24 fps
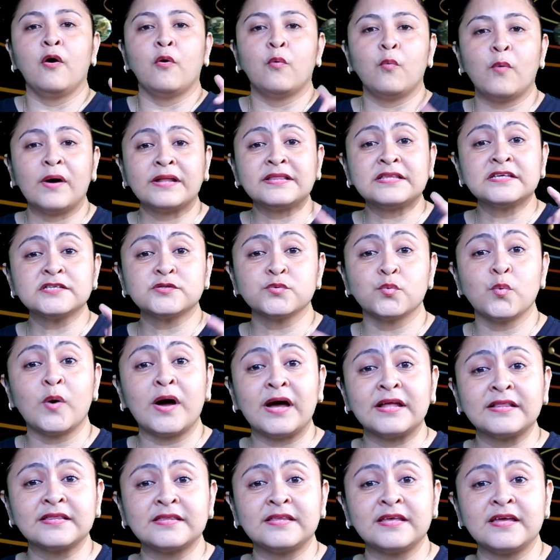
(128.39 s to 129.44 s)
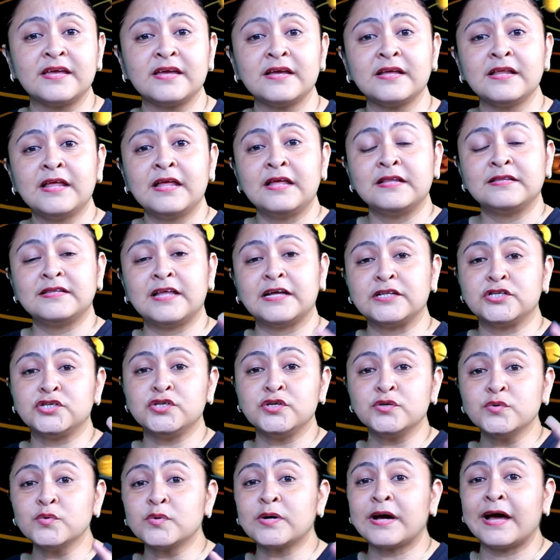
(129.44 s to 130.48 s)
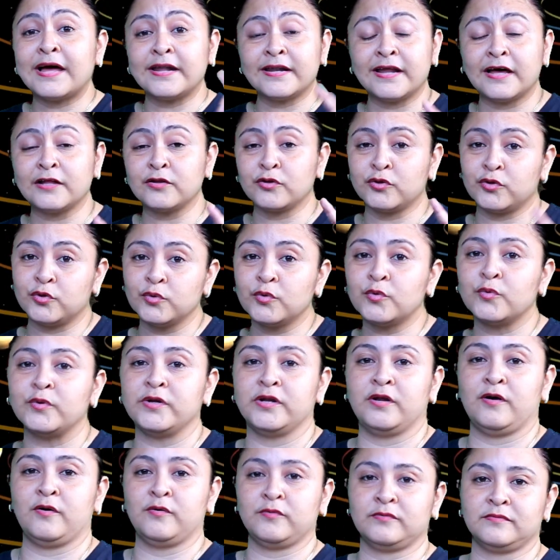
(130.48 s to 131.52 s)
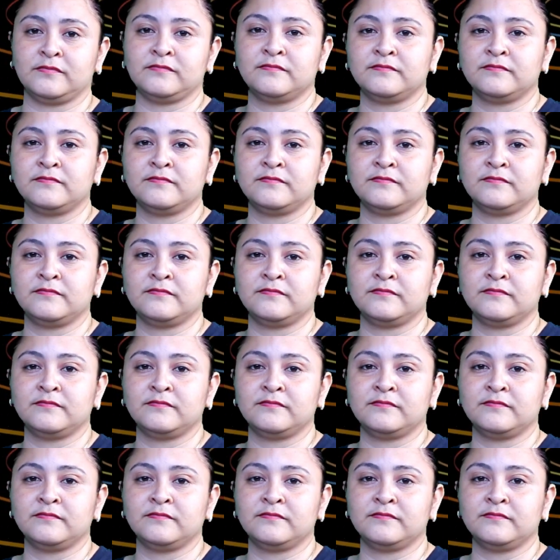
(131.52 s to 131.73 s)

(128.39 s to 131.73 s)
What is one thing that you cannot do without?